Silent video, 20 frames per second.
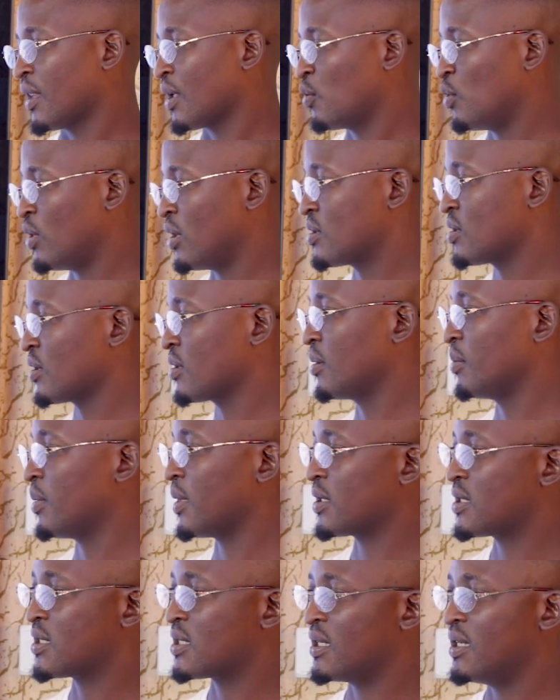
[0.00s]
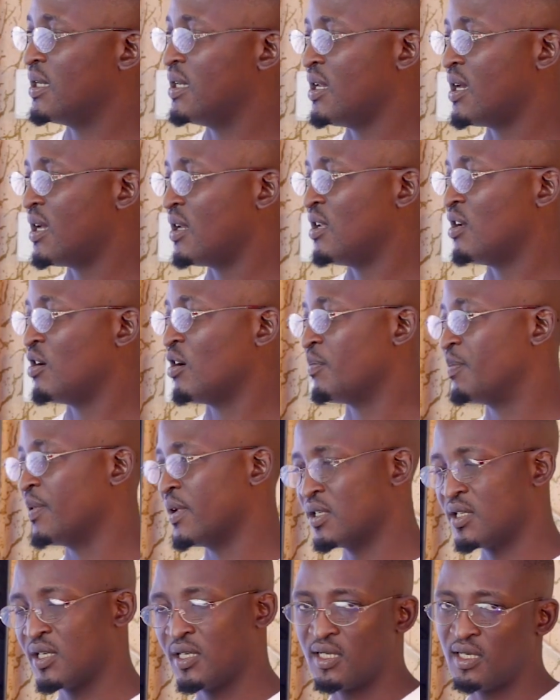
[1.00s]
we are talking about nearly
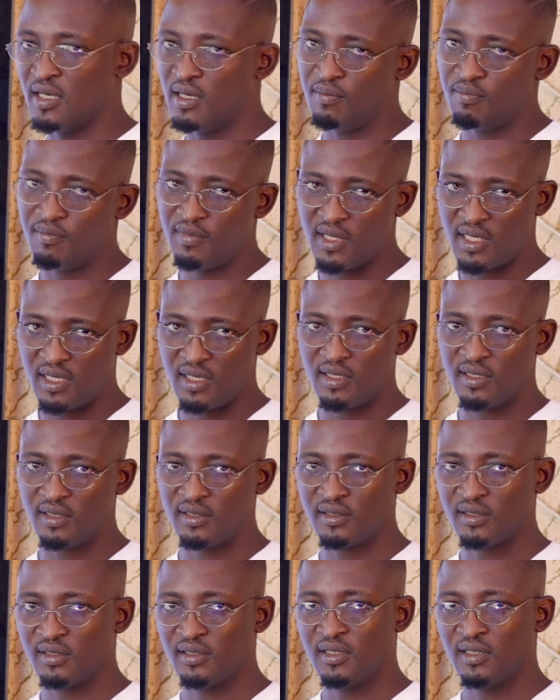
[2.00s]
opposite in meaning,